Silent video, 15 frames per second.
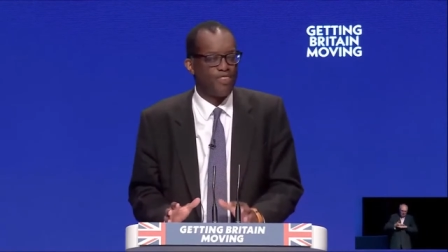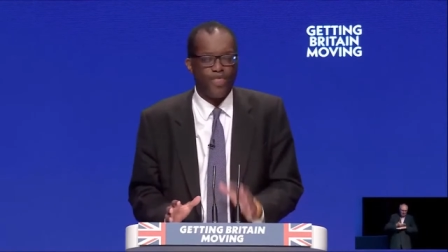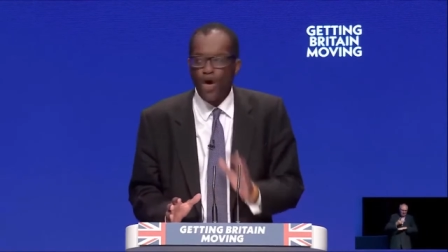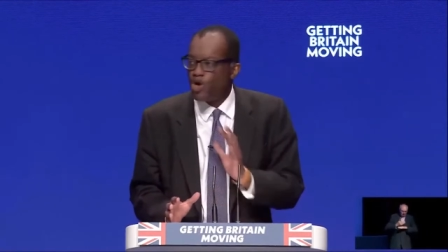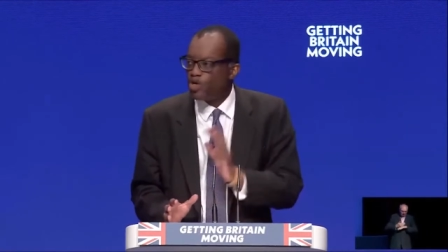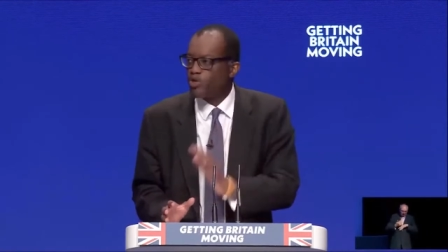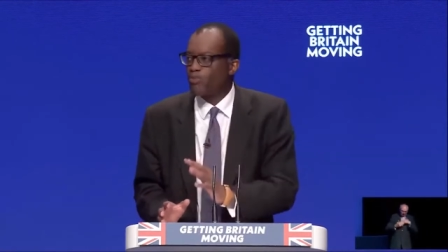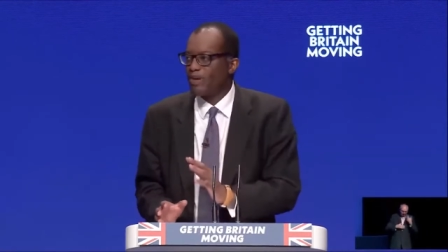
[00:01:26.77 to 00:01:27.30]

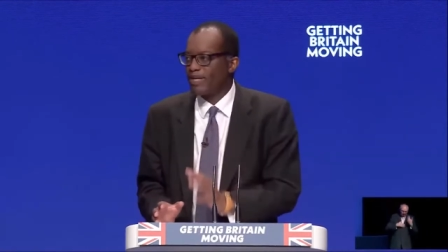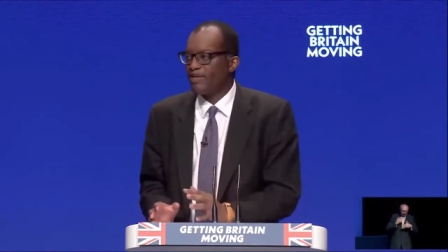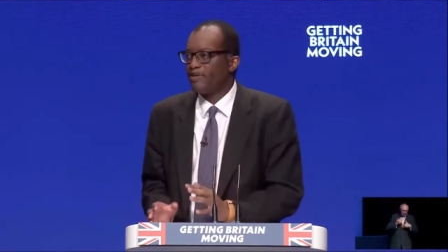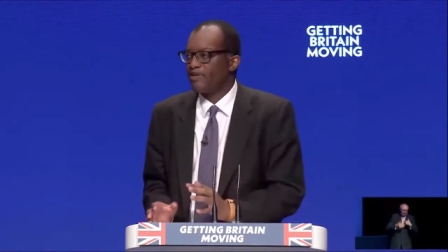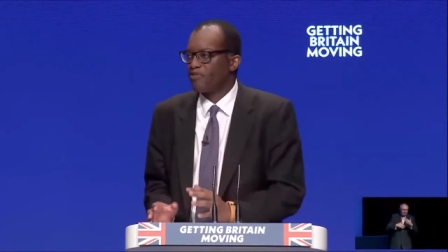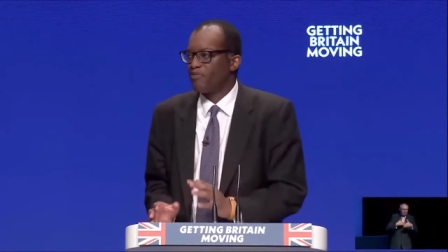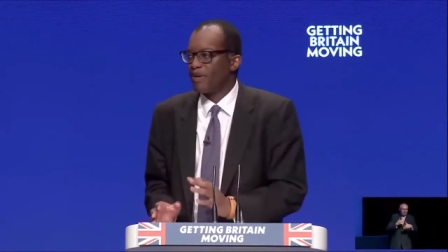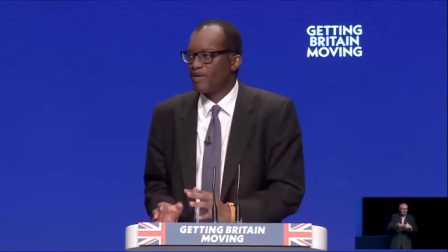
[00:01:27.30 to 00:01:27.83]
Those
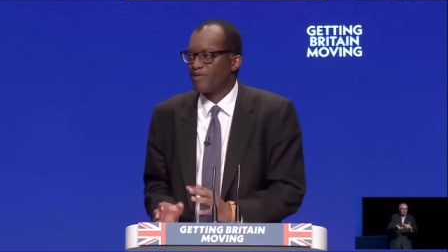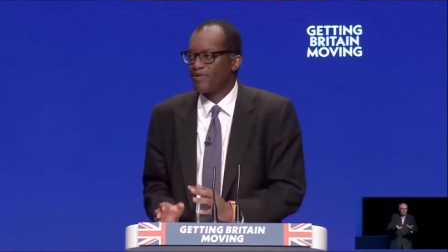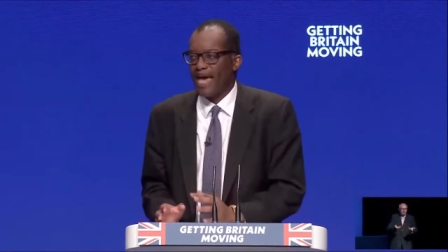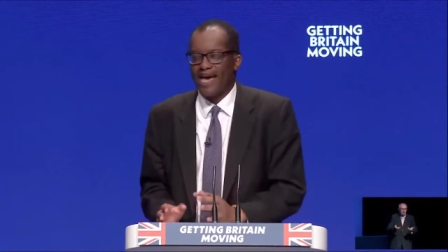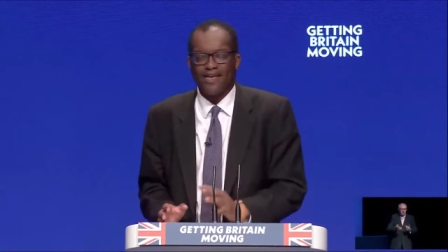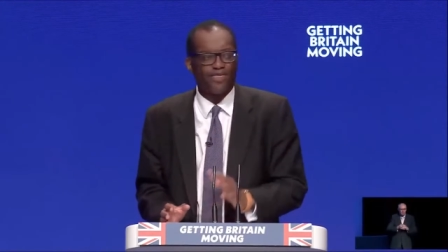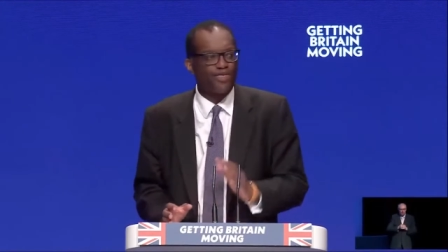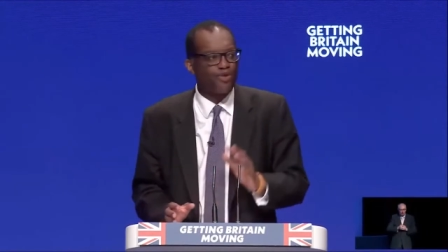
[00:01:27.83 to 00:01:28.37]
Britons
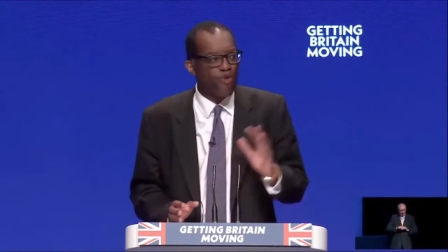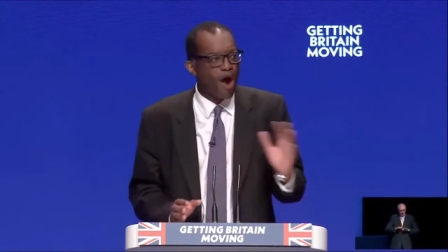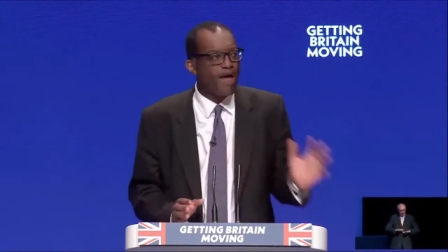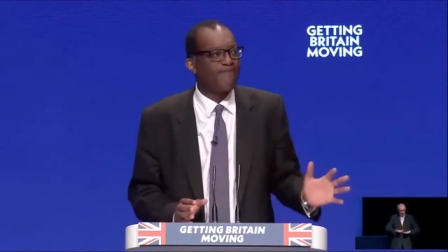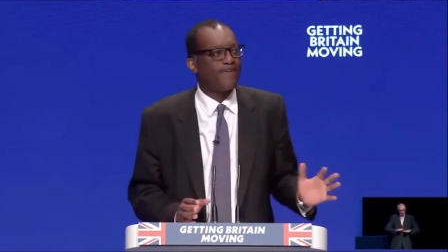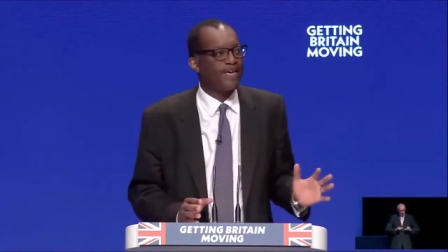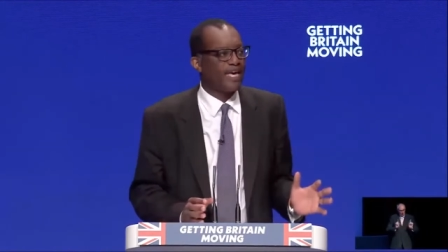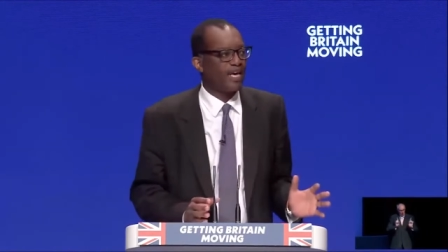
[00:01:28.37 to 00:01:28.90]
built a
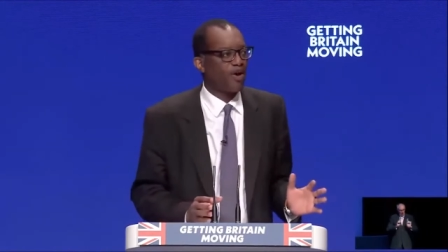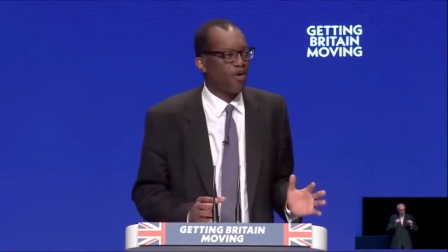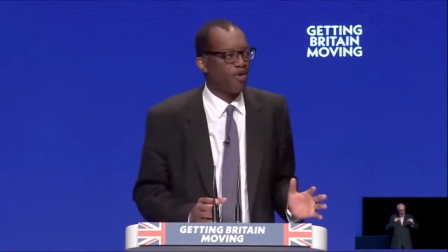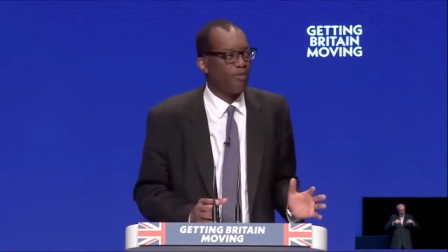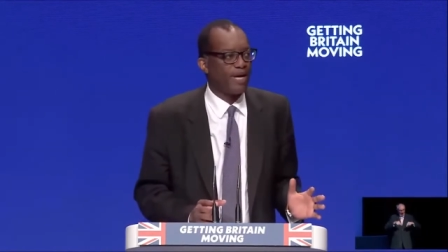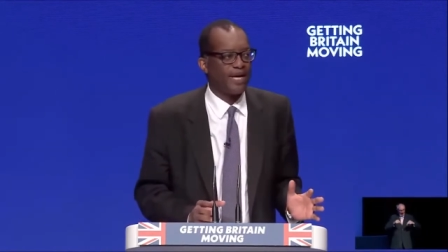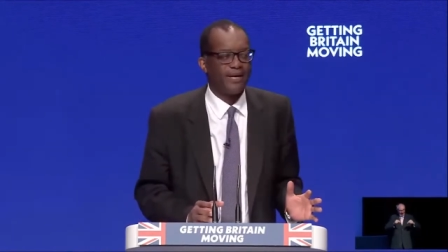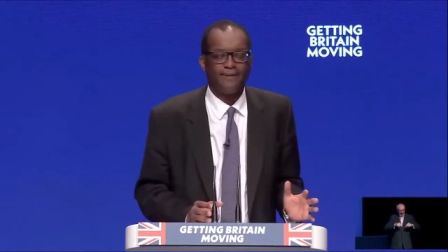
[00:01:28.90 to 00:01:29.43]
thriving
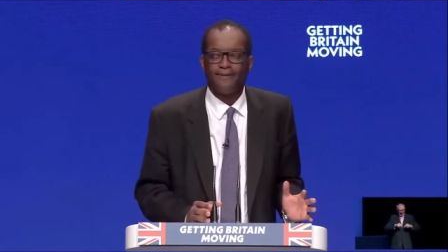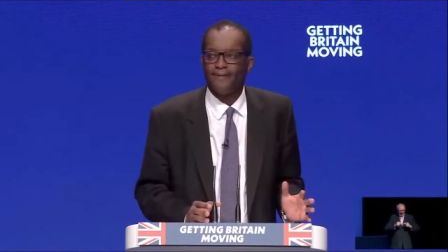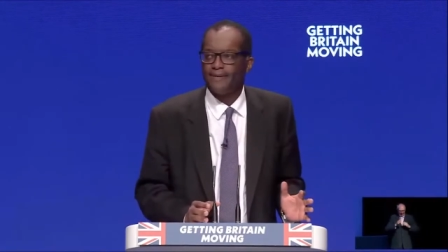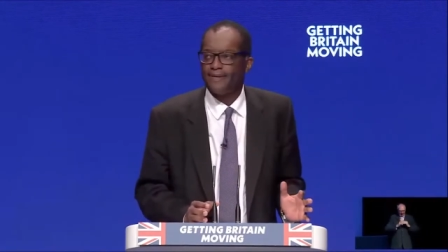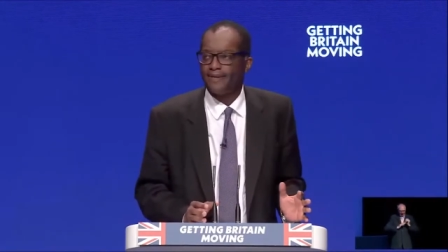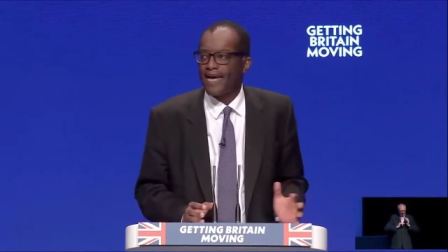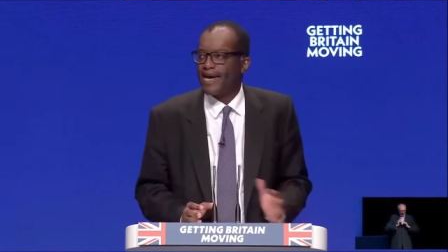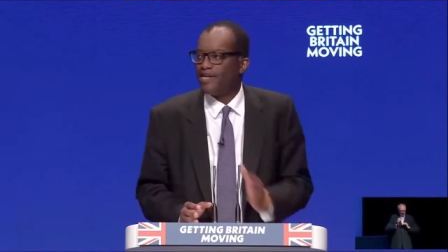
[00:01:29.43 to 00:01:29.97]
economy.
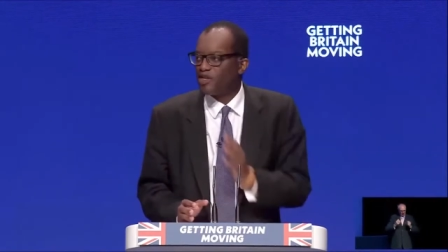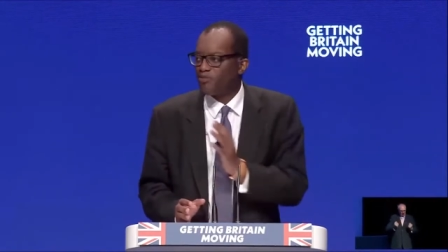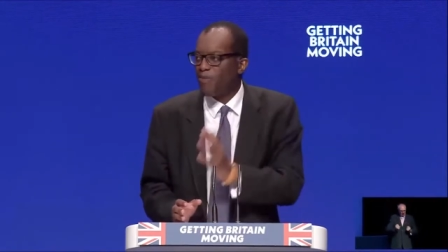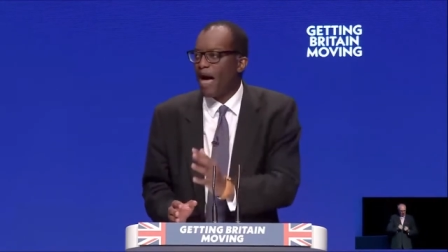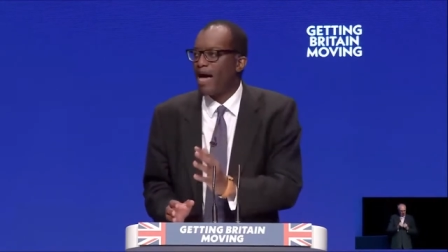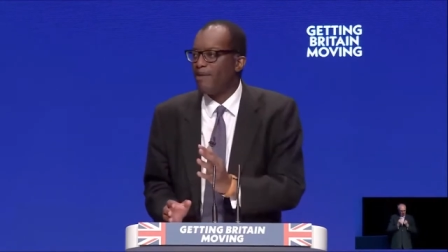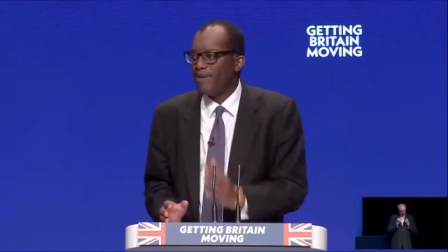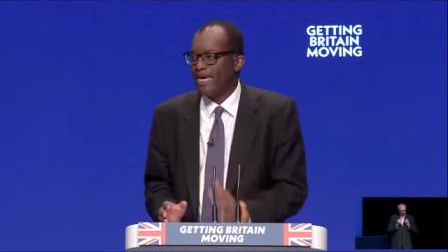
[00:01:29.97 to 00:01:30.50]
They
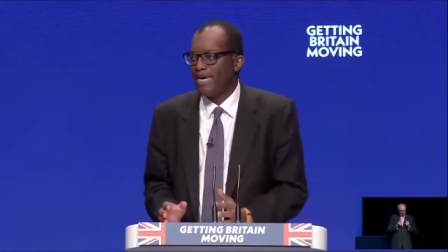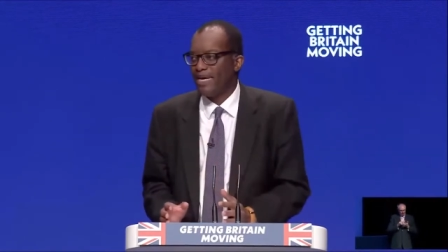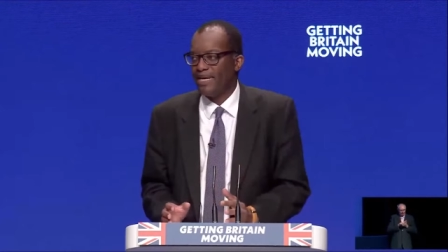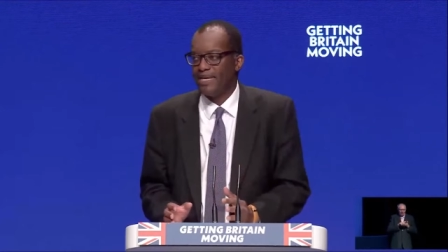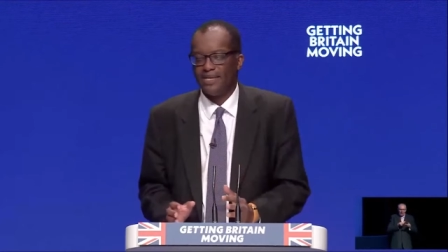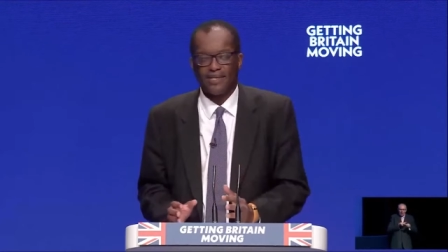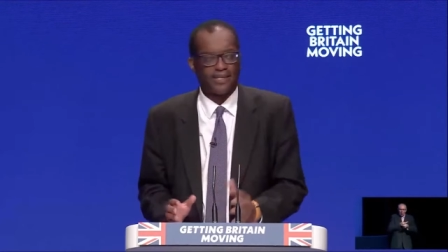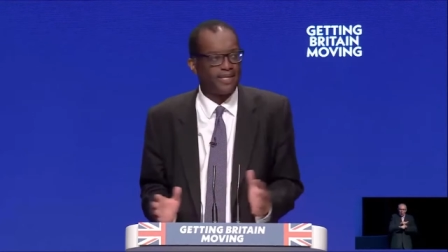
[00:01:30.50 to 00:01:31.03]
inspire
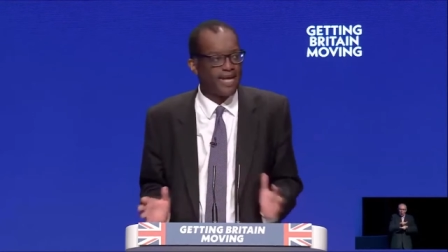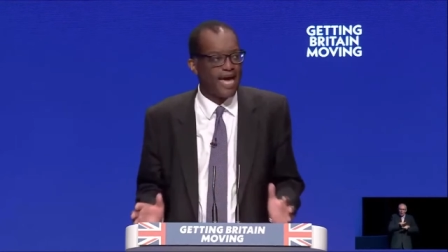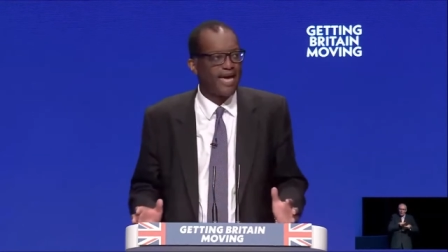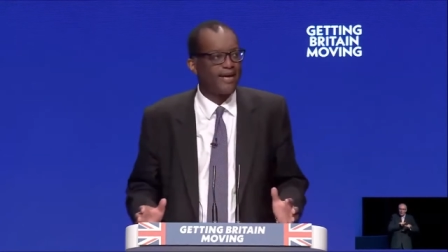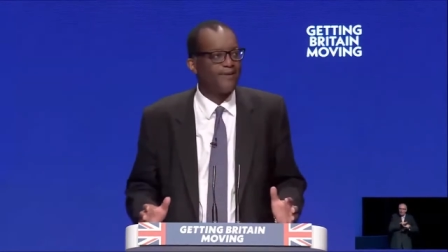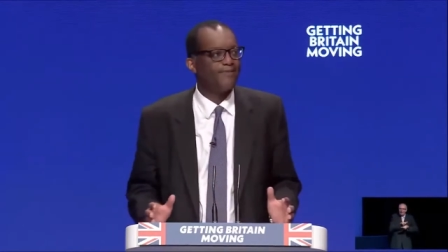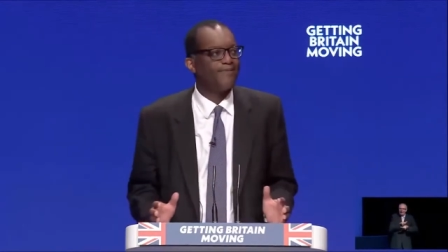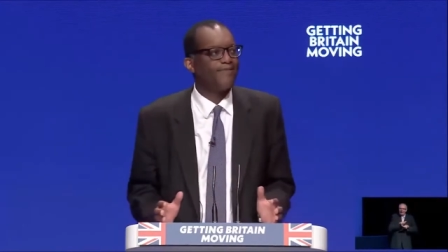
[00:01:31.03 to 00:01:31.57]
me
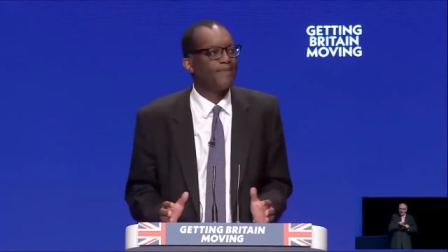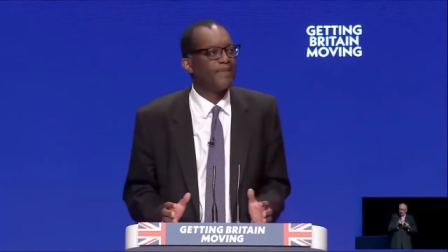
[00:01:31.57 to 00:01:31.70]
today.